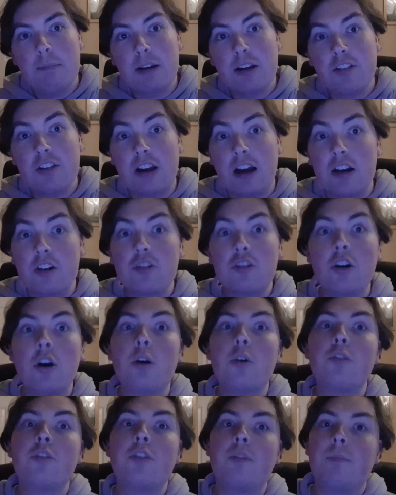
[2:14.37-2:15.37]
because it kind of
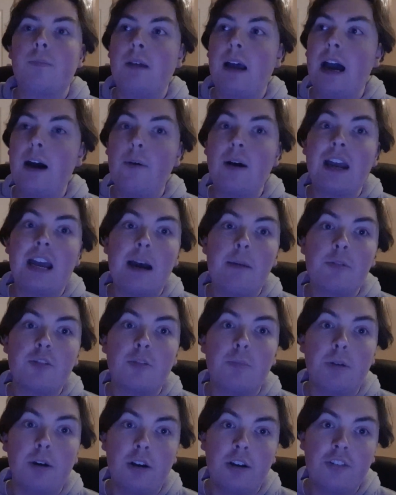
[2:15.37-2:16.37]
shows how I am
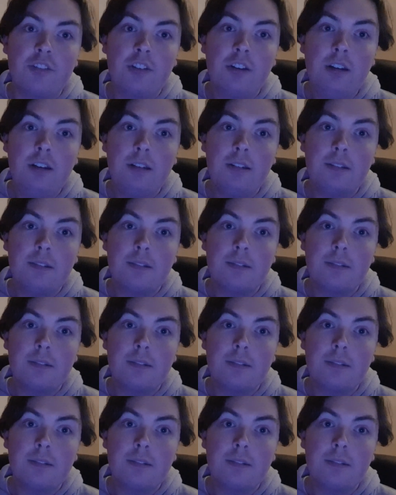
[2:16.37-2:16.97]
as a person.